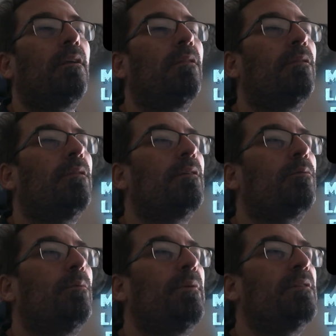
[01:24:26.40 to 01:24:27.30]
This
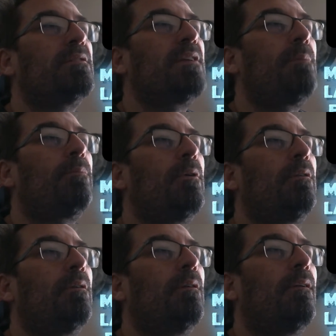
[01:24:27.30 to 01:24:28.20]
will be separate.
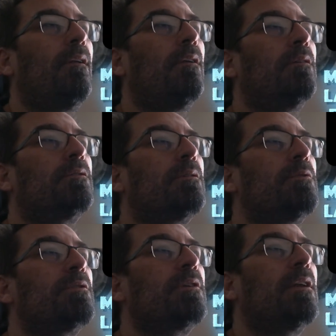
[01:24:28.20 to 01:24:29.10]
So I'm
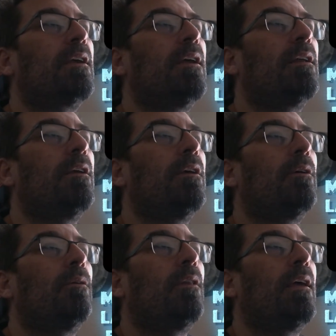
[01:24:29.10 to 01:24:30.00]
just going to kind of
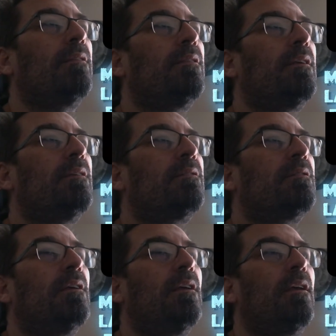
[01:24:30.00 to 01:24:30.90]
go like this,
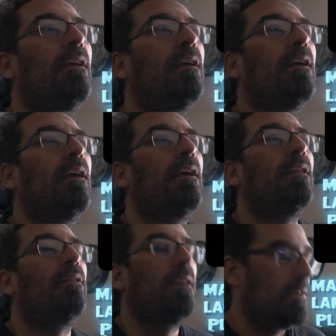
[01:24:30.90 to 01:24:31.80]

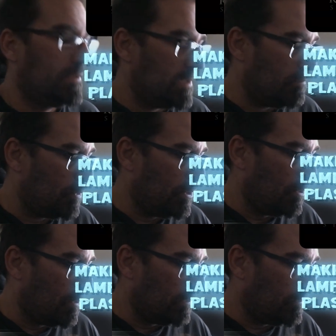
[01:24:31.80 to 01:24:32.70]
and we're
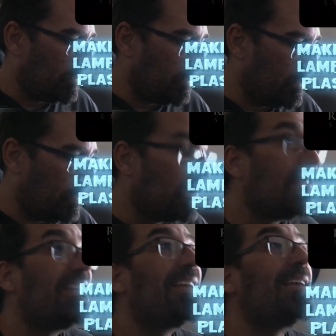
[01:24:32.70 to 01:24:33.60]
going to
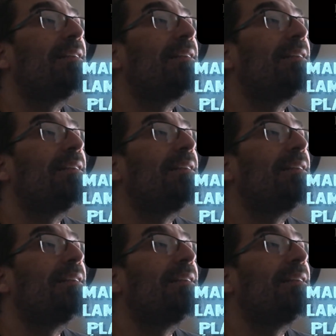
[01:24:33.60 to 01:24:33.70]
hit